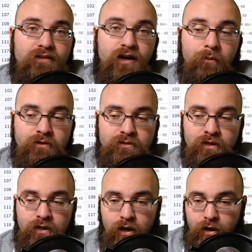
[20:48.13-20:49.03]
Dobbins.
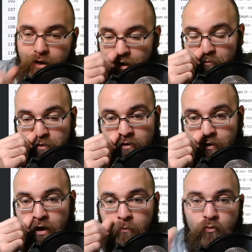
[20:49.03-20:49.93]
Again, I've been hearing a
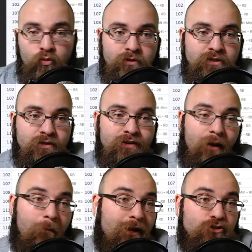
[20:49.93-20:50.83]
couple rumors here and there.
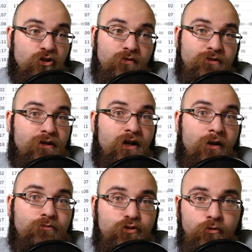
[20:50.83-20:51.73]
I'm not sure if it's going to
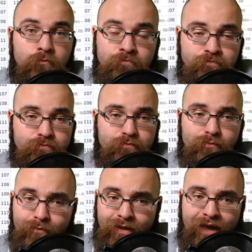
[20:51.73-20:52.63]
come true
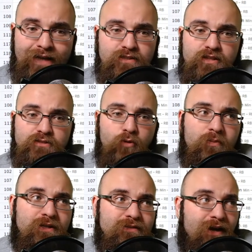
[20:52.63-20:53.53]
as of this
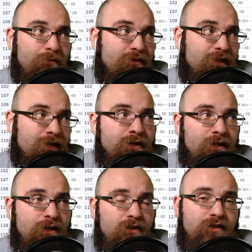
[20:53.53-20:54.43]
moment in time, but that
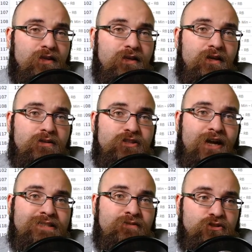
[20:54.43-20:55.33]
the
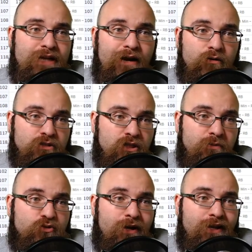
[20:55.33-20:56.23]
Jacksonville Jaguars are going to be
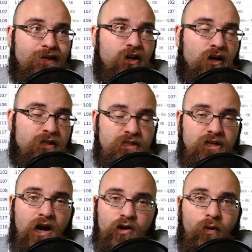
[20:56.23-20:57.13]
trading Yannick
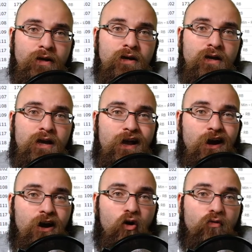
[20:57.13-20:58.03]
Ngakoue
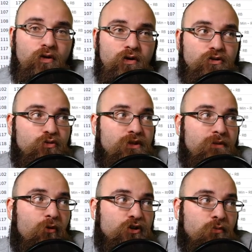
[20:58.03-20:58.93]
over to the
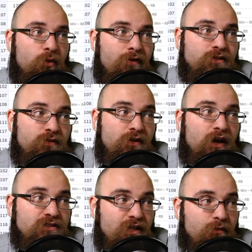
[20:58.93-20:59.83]
Baltimore Ravens for
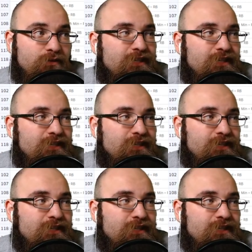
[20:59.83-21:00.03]
Gus Edwards.